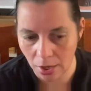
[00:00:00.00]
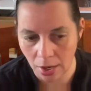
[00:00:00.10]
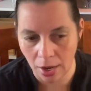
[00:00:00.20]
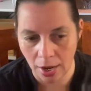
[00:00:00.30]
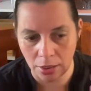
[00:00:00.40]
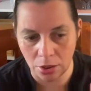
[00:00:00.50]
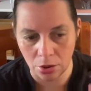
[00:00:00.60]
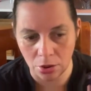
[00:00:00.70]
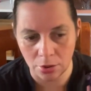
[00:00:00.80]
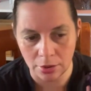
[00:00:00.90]
I
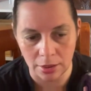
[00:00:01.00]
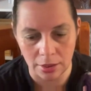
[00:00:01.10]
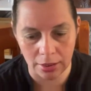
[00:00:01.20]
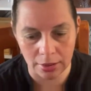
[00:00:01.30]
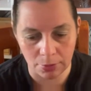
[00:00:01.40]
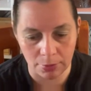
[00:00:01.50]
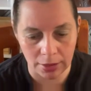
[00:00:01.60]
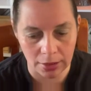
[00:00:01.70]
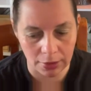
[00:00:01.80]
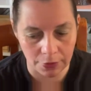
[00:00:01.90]
use this
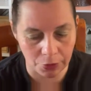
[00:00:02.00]
with